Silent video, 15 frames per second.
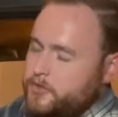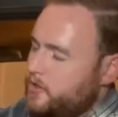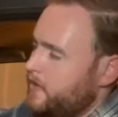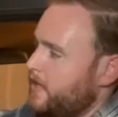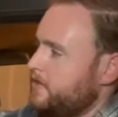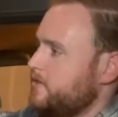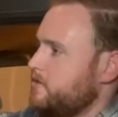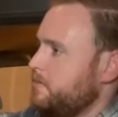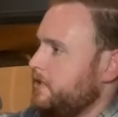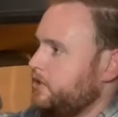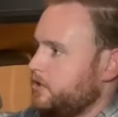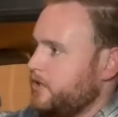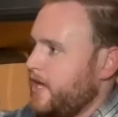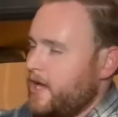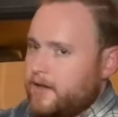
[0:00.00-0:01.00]
so that doesn't mean
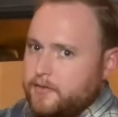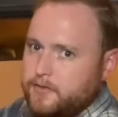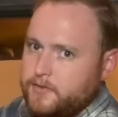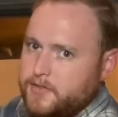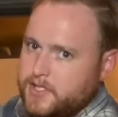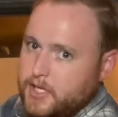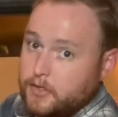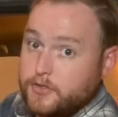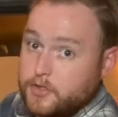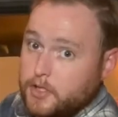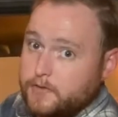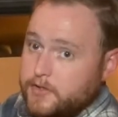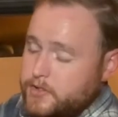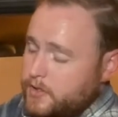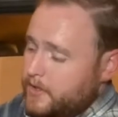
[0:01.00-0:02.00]
you're going to have cell
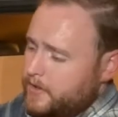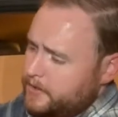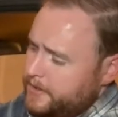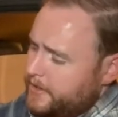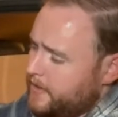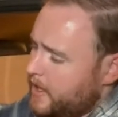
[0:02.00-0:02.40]
service or anything like